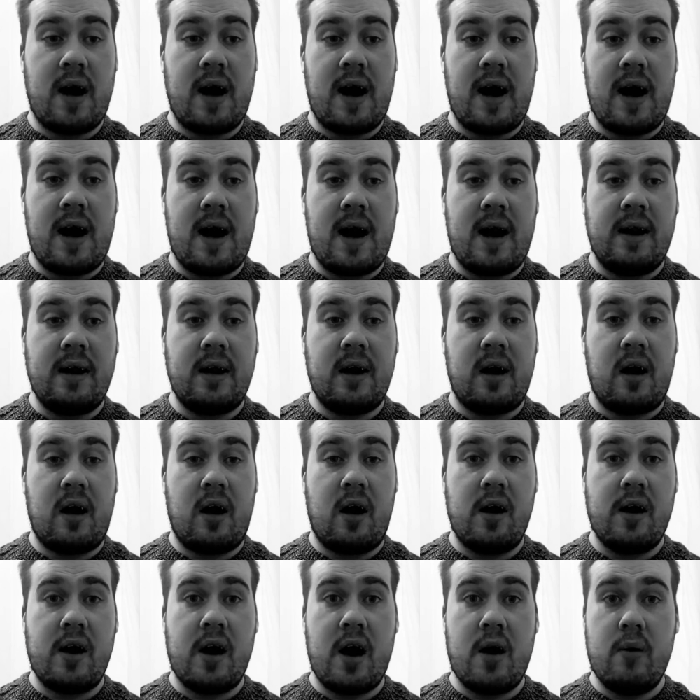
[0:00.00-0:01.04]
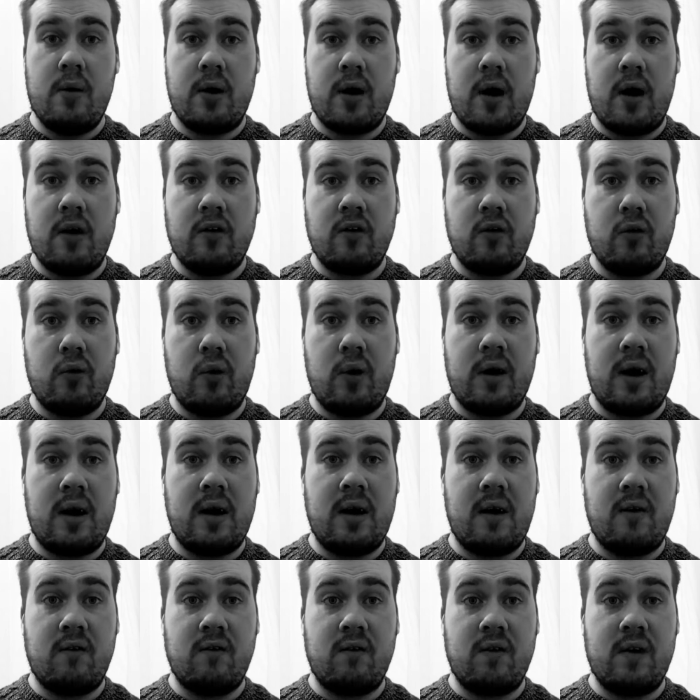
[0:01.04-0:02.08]
And I hope you guys have had
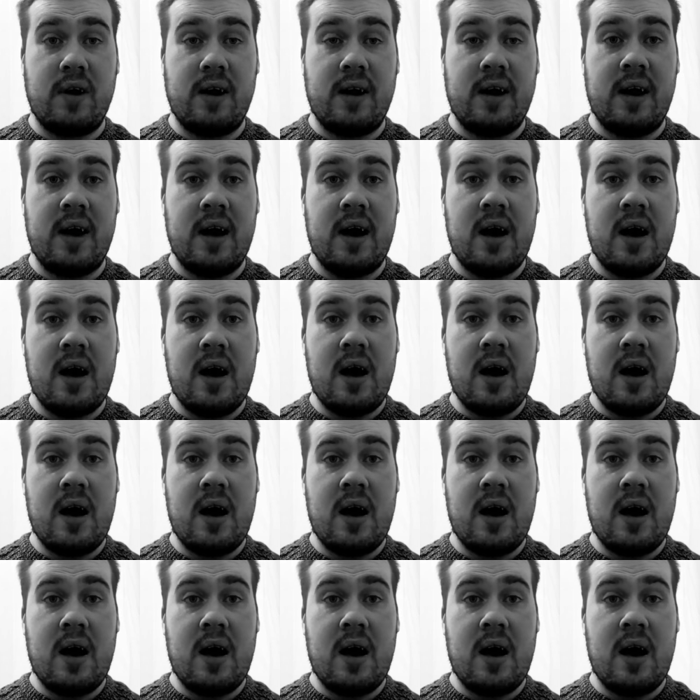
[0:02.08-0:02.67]
a lovely